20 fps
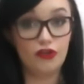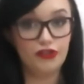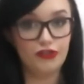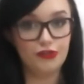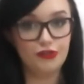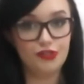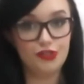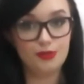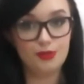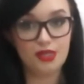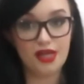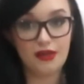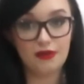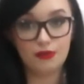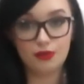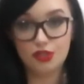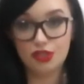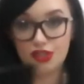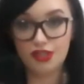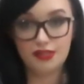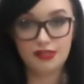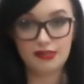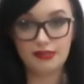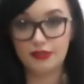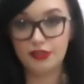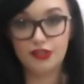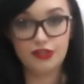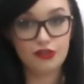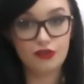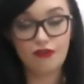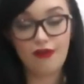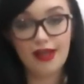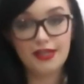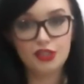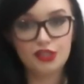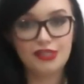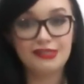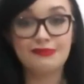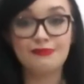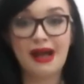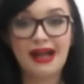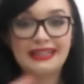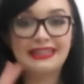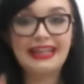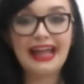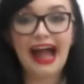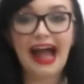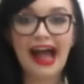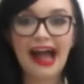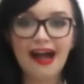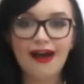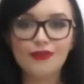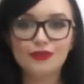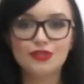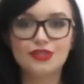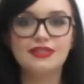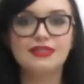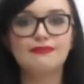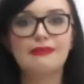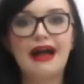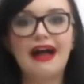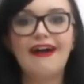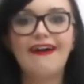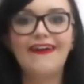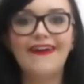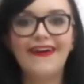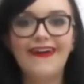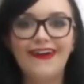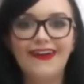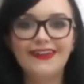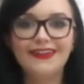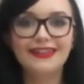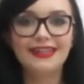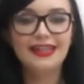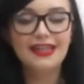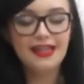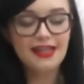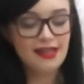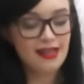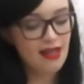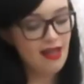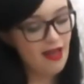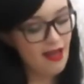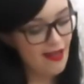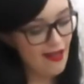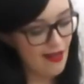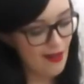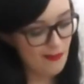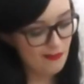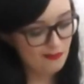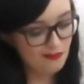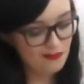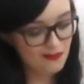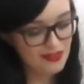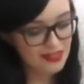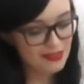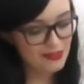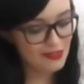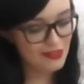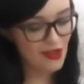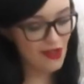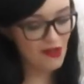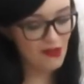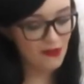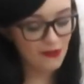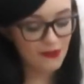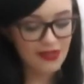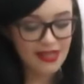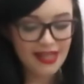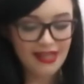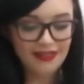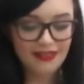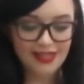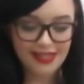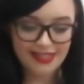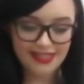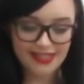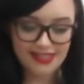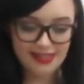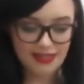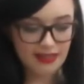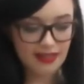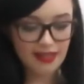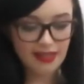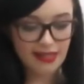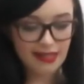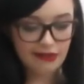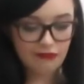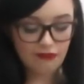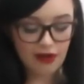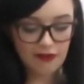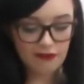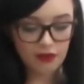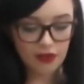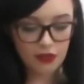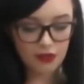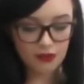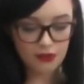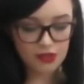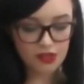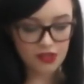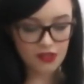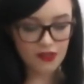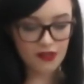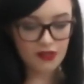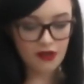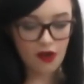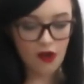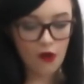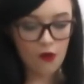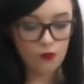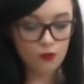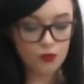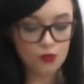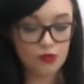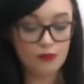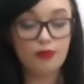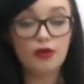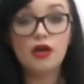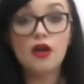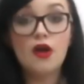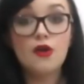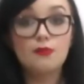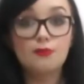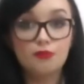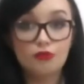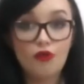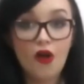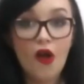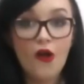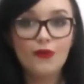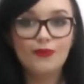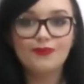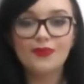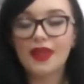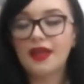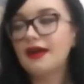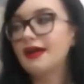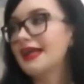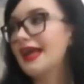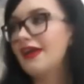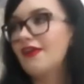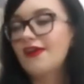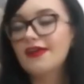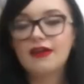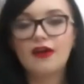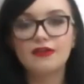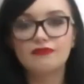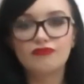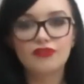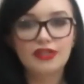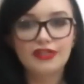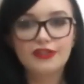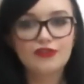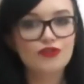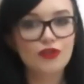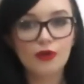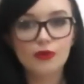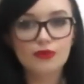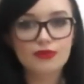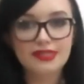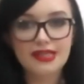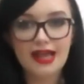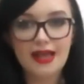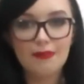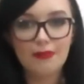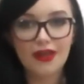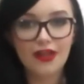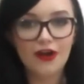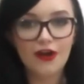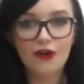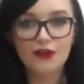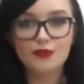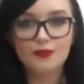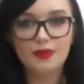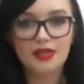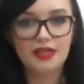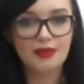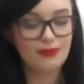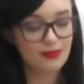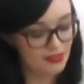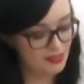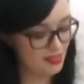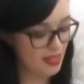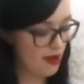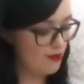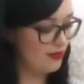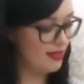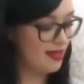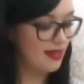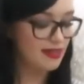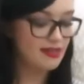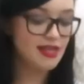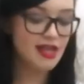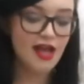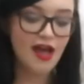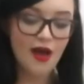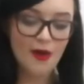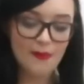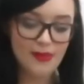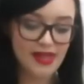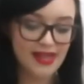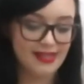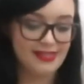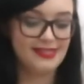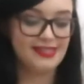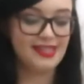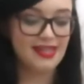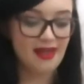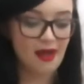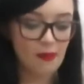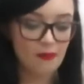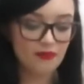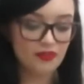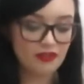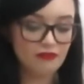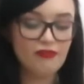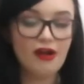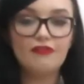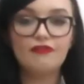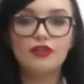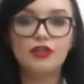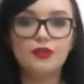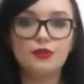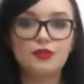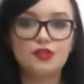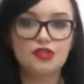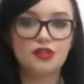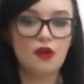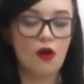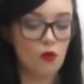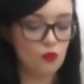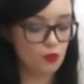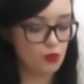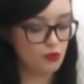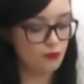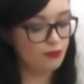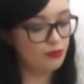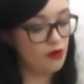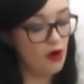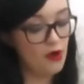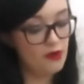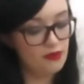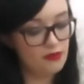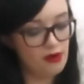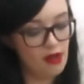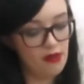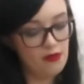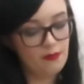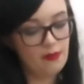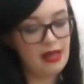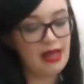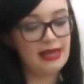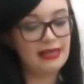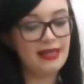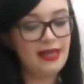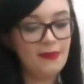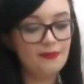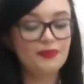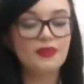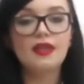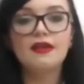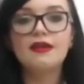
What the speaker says: YouTube channel. She's great. She's my gal. She's my hun. So this is the Revolution Ultra Pro. Again, I really struggle saying my R's being a Bristolian, but it's the Revolution Ultra Pro Glow palette.